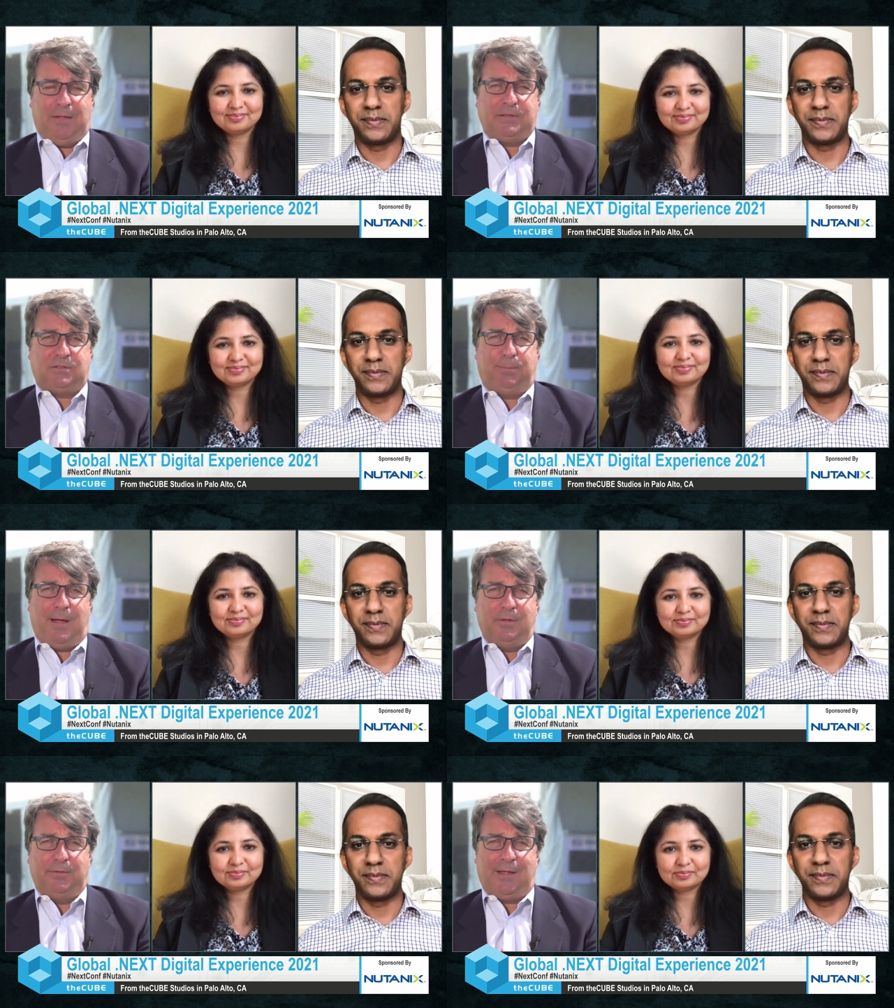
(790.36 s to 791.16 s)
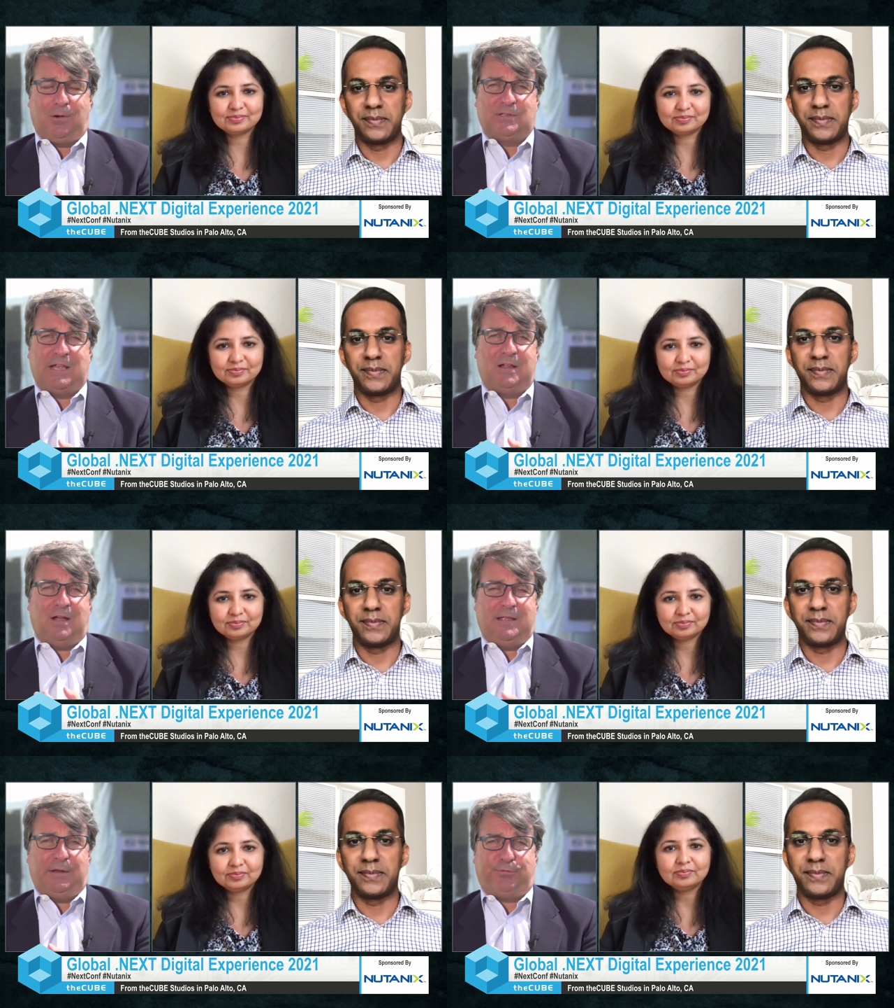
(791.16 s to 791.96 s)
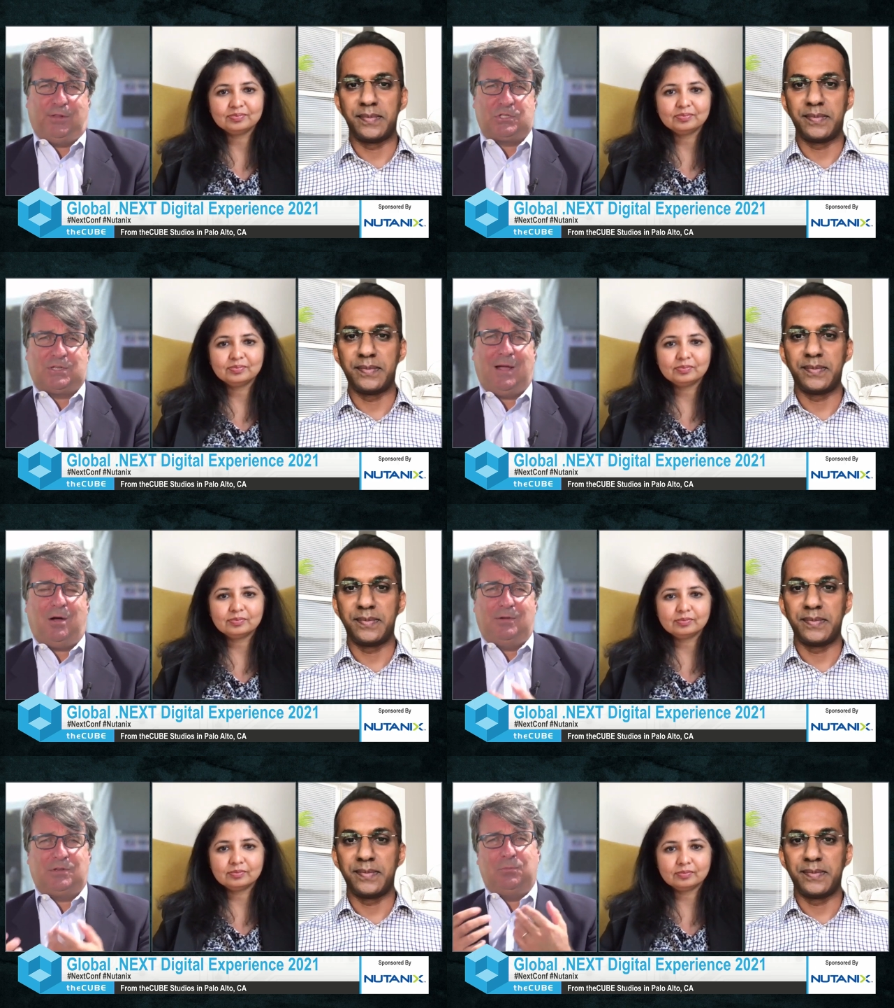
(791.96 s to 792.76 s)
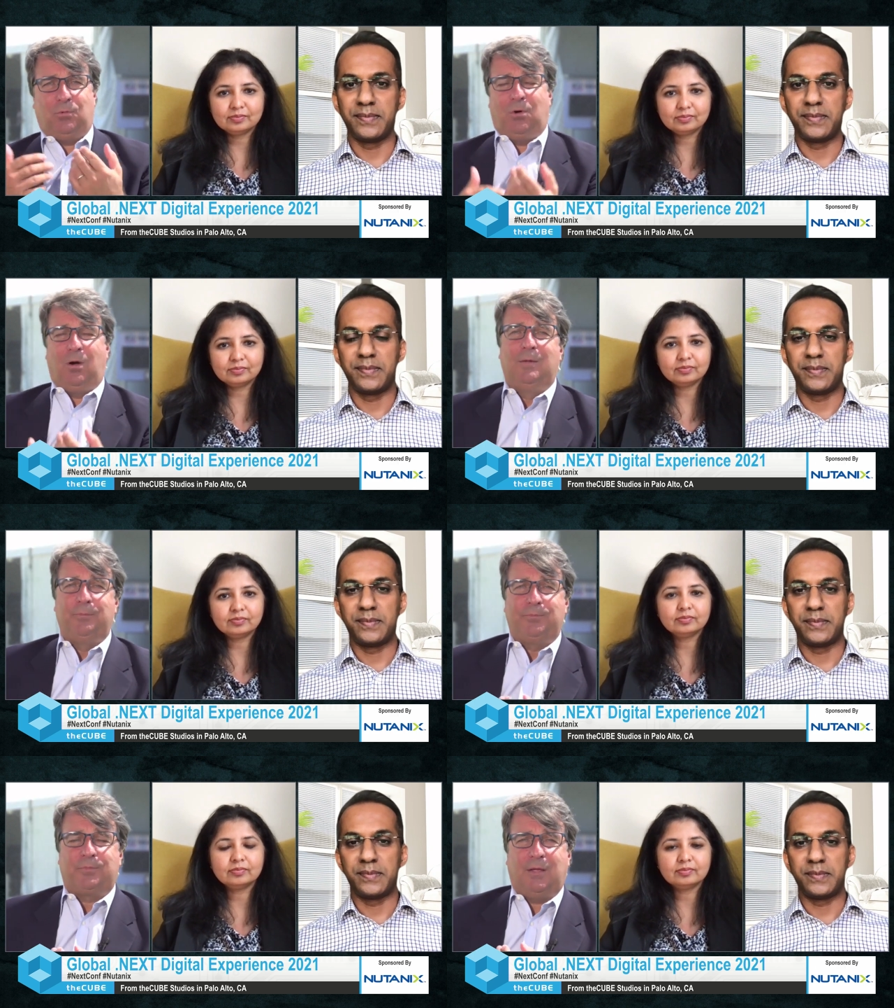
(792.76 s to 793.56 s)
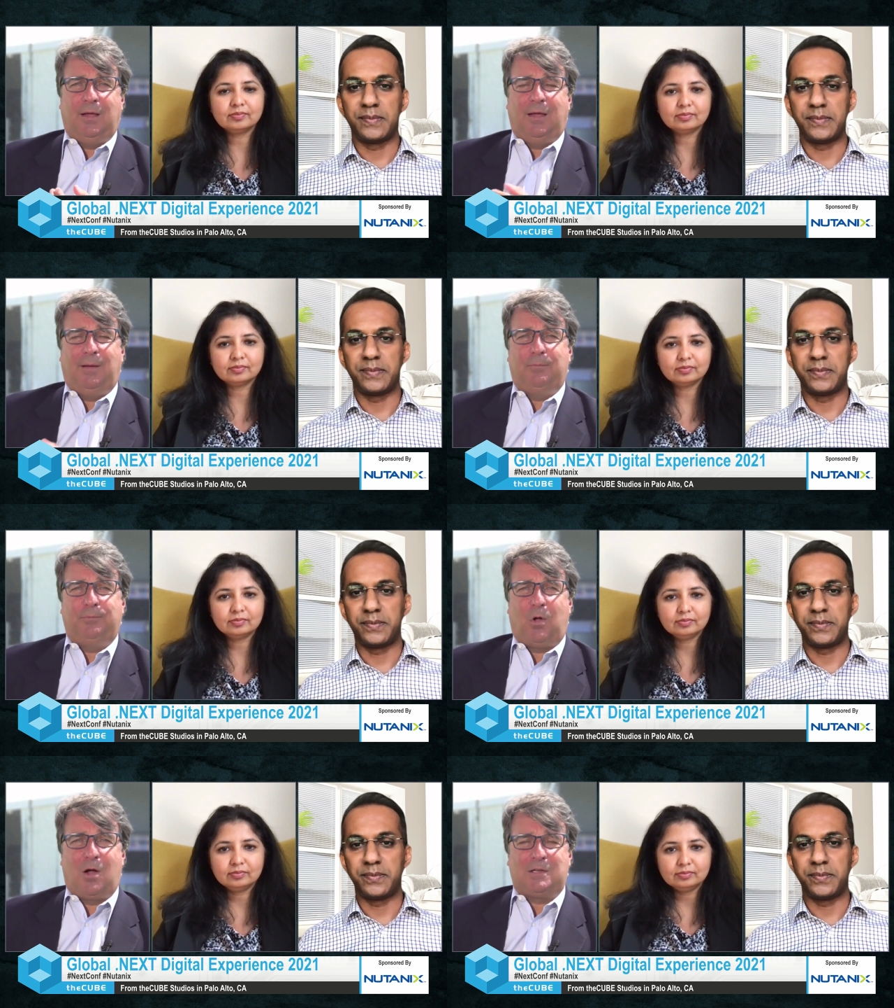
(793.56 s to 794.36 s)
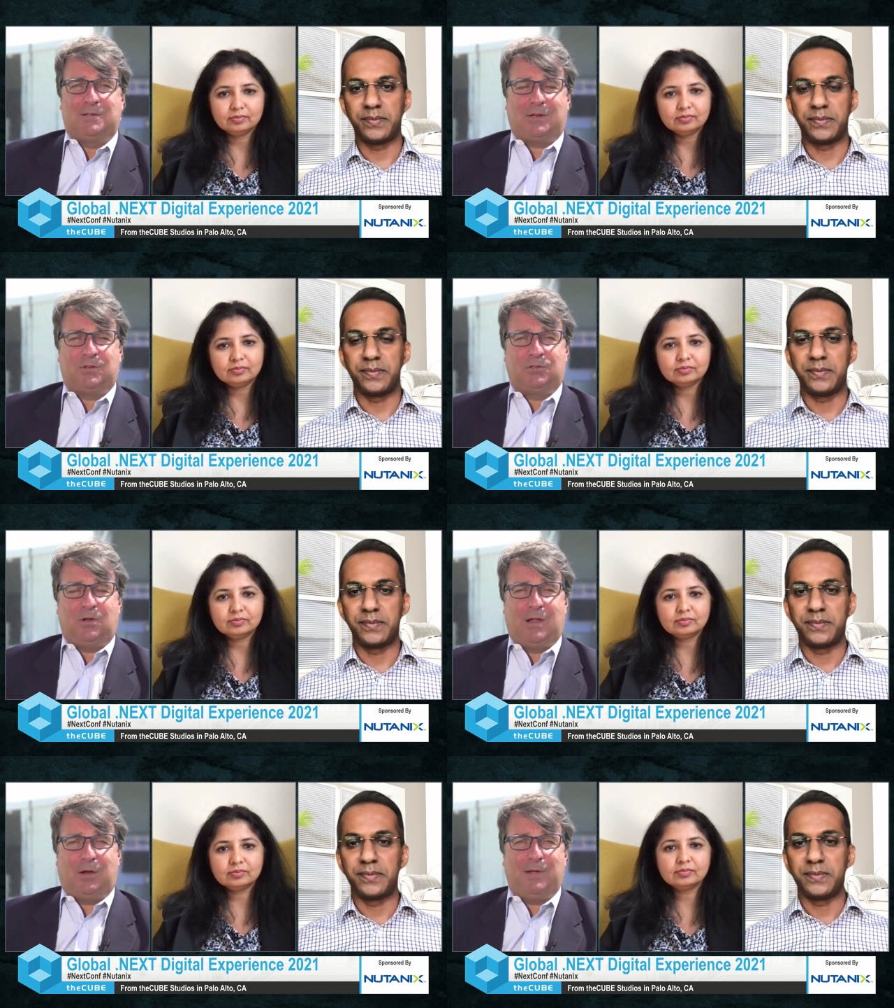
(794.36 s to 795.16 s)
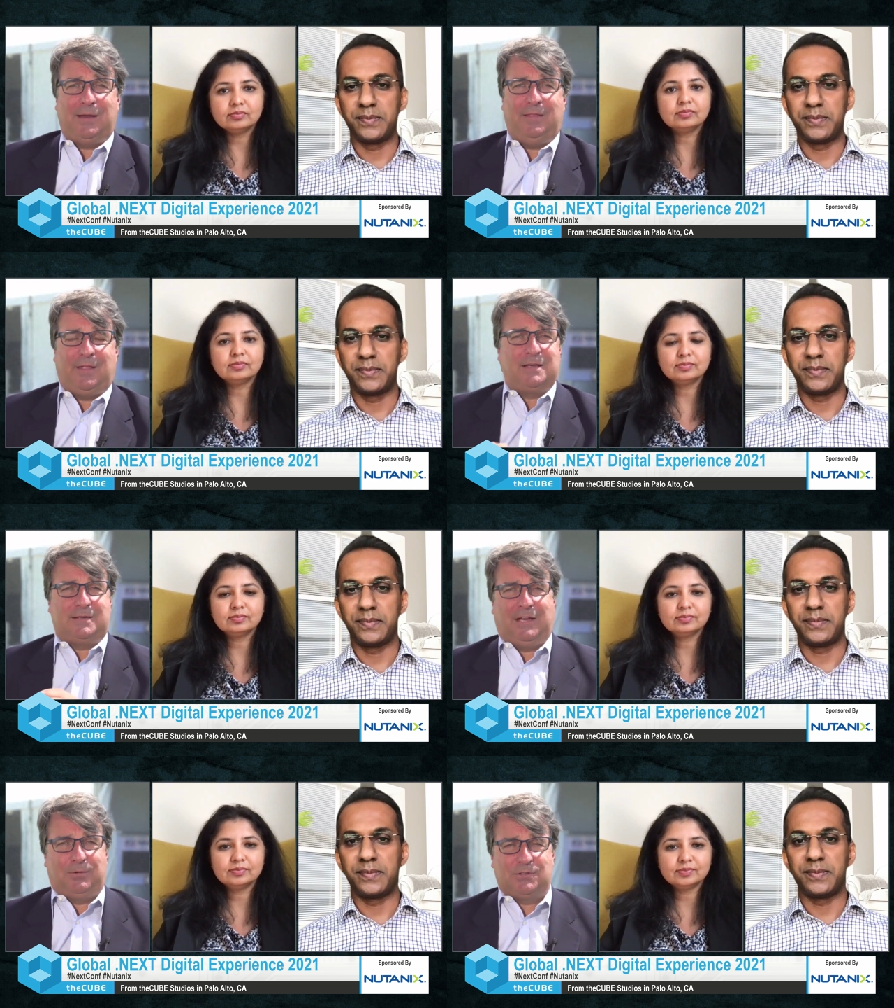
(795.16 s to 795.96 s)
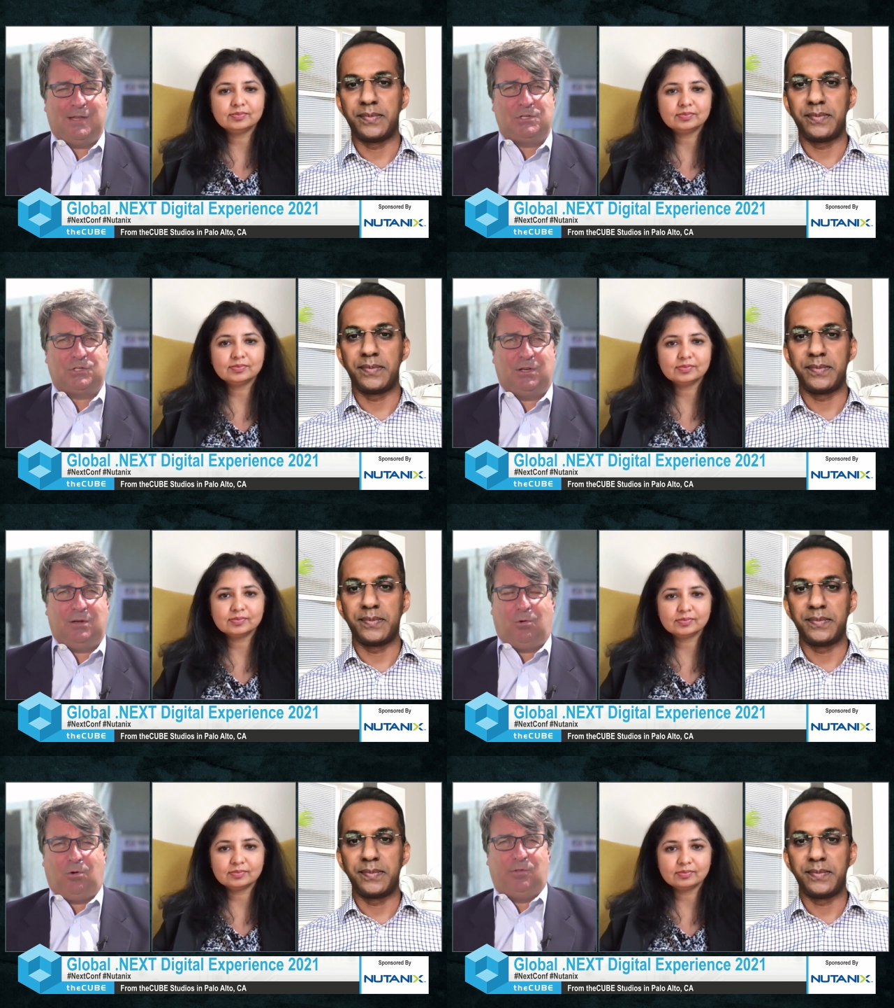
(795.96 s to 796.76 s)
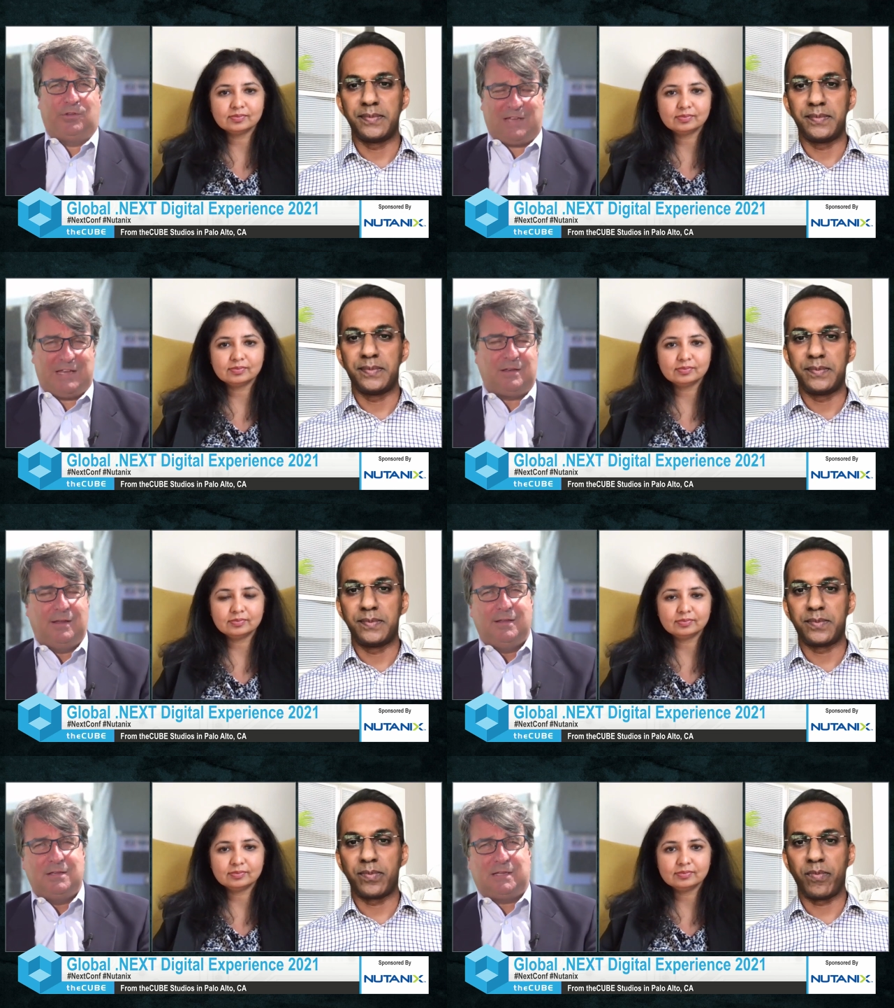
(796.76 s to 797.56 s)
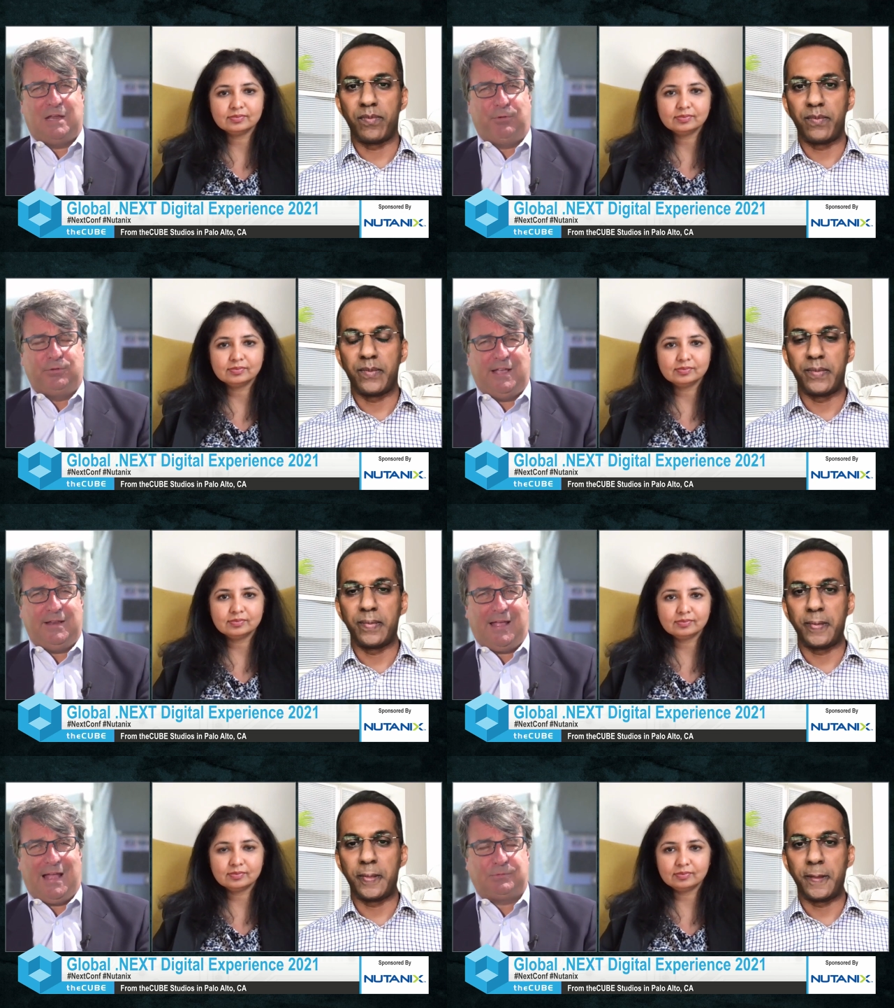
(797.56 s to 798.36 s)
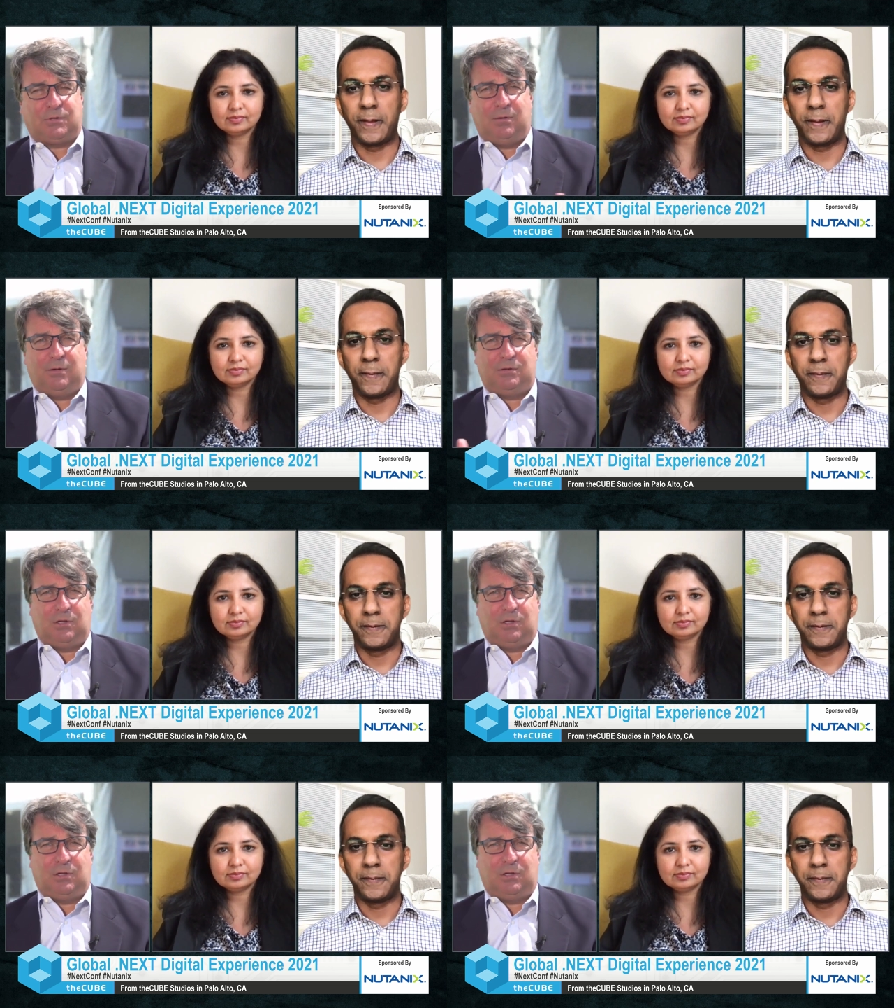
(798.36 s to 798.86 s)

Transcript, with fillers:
Speaker 1: that's the bottleneck or is that not yet fleshed out? Is it more um, architectures are not ready, the containerization or the state stateful data apps aren't, the